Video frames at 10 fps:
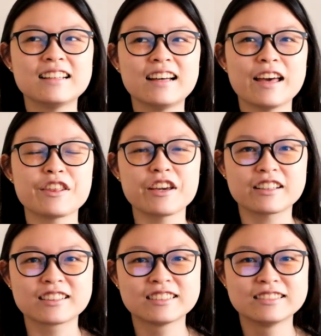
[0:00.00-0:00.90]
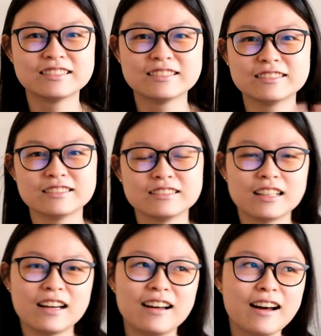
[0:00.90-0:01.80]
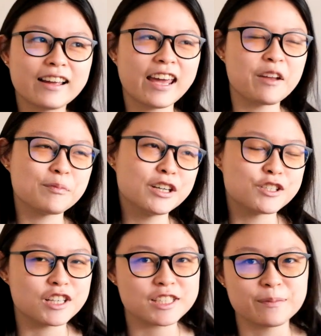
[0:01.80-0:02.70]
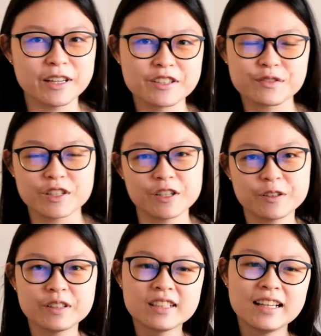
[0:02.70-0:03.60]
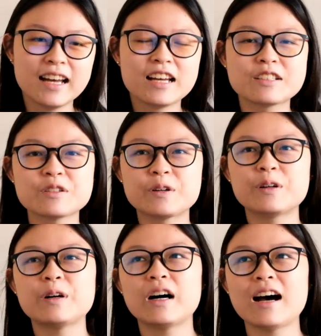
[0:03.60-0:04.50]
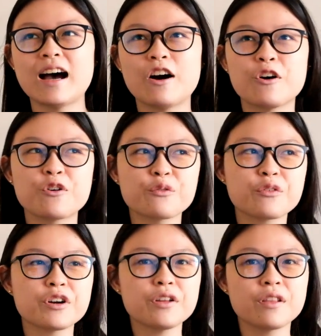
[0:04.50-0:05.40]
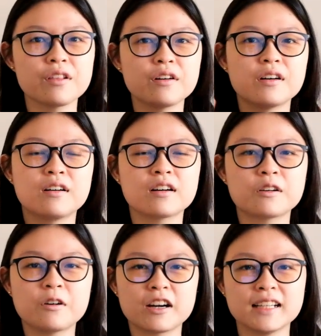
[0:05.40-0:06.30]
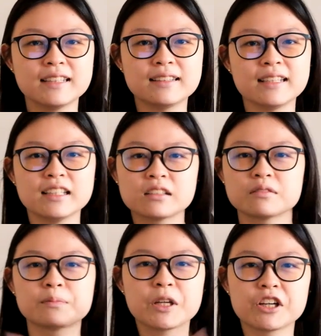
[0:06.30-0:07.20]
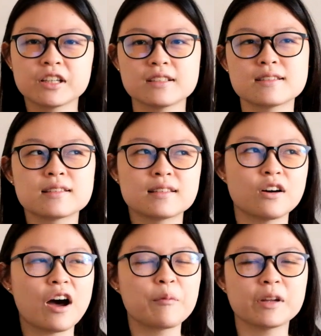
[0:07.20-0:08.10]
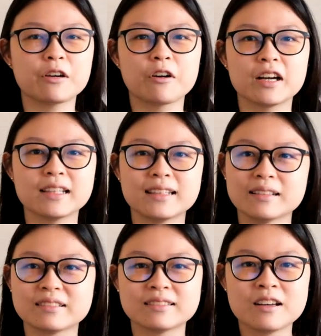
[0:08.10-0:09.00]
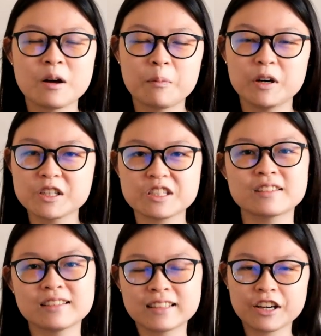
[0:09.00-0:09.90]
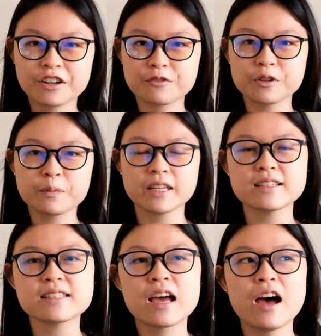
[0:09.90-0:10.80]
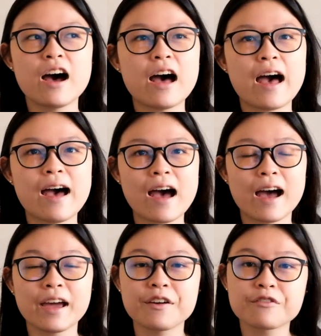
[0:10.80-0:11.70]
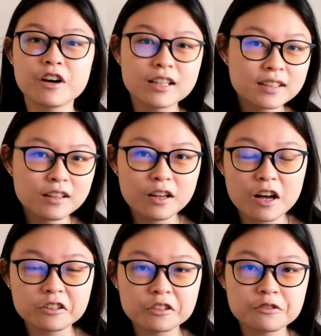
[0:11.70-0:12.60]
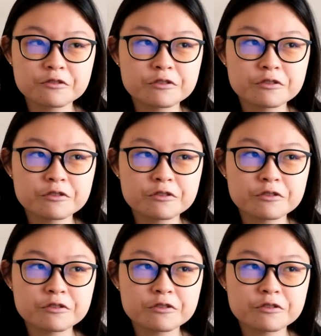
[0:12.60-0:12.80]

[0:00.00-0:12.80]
I think can be addressed by this video. So over the quarantine periods, how many quarantine months here in the Philippines, I have gotten a lot of